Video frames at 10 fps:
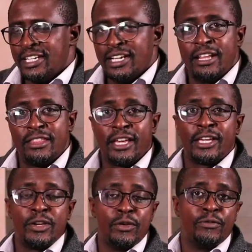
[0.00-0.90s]
And thank
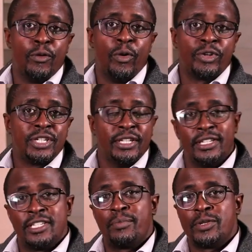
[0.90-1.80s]
you for watching this
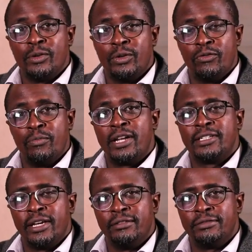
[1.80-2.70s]
episode of
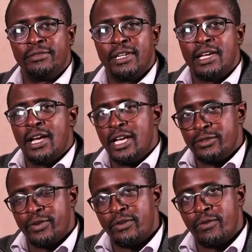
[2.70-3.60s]
ManCave. As you've
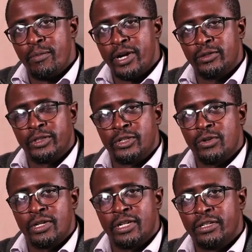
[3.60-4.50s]
heard from Michael
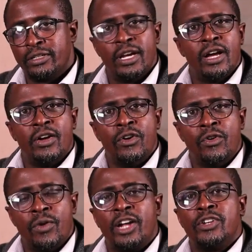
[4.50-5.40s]
Gitonga,
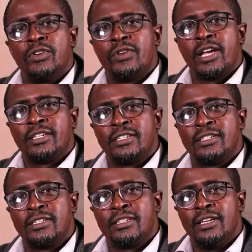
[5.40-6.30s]
run your race.
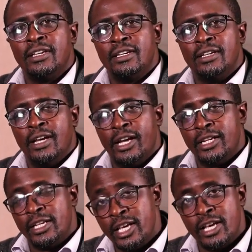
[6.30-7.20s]
And
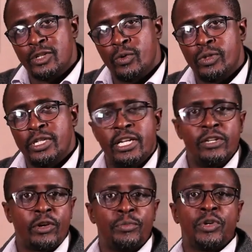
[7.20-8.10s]
he has quoted Eliud
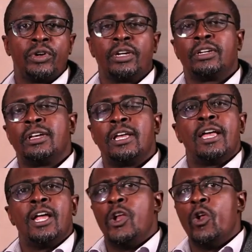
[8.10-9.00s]
Kipchoge,
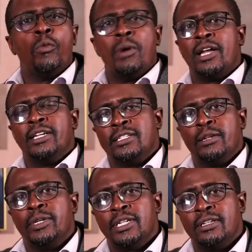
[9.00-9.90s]
no man is
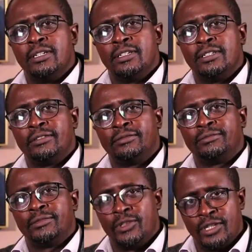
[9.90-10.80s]
limited.
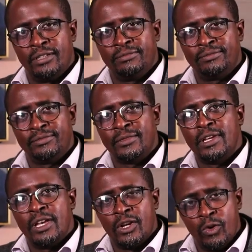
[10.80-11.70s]
Okay?
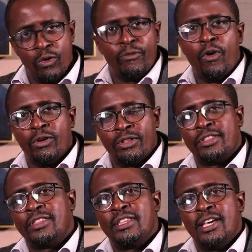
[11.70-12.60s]
Go
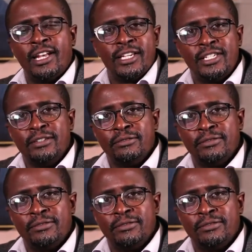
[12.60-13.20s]
forth and achieve.